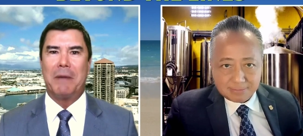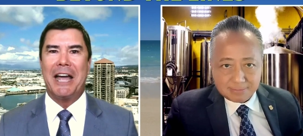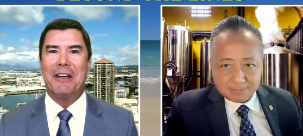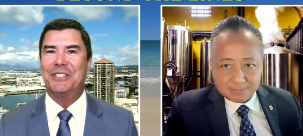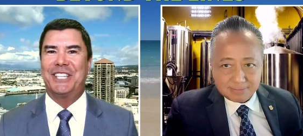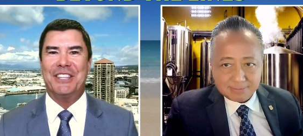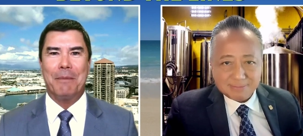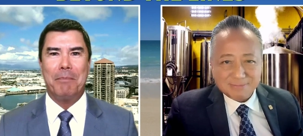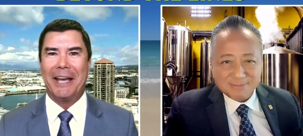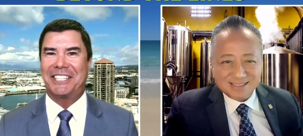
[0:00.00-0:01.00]
Speaker 1: smiles and
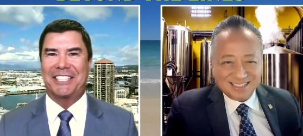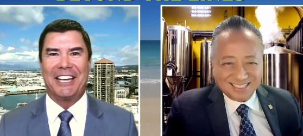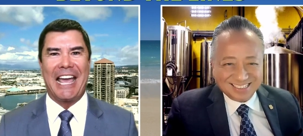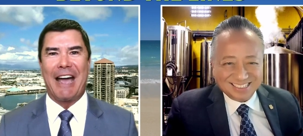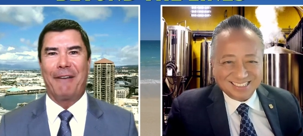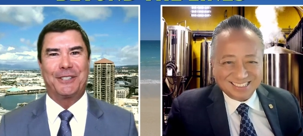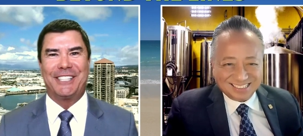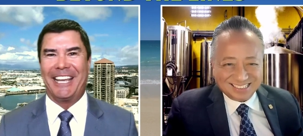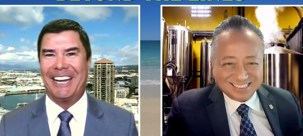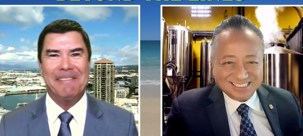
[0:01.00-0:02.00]
the best laughs
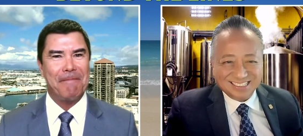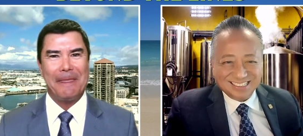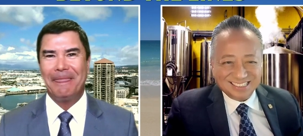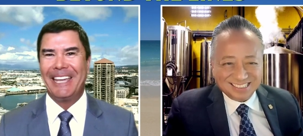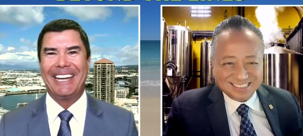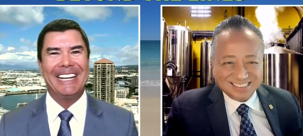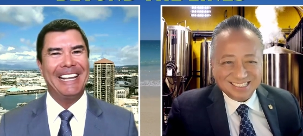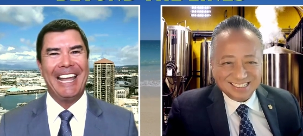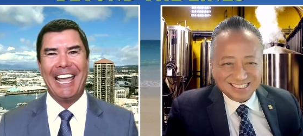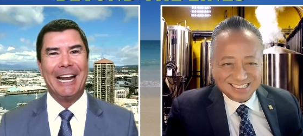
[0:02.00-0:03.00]
that that
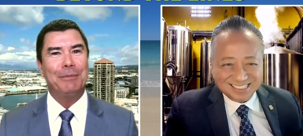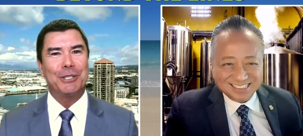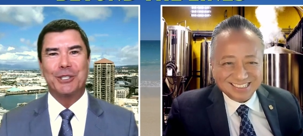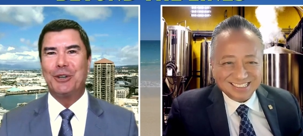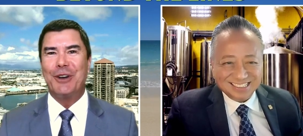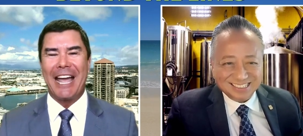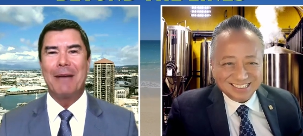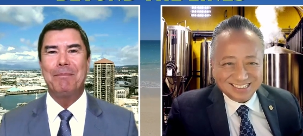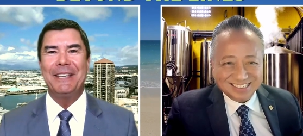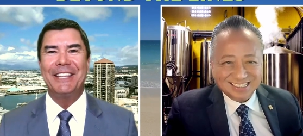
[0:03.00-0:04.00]
and I'm so
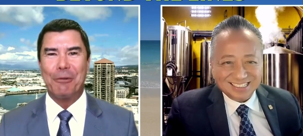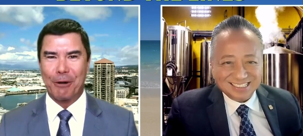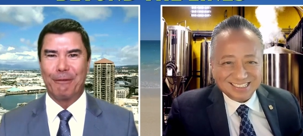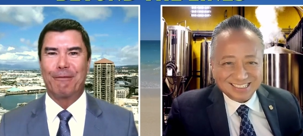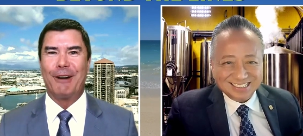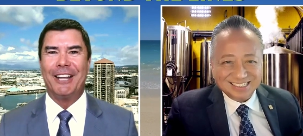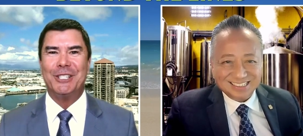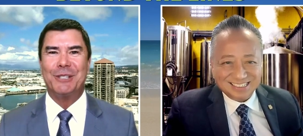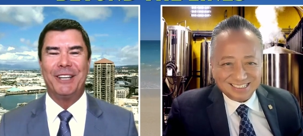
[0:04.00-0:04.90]
happy that we're friends,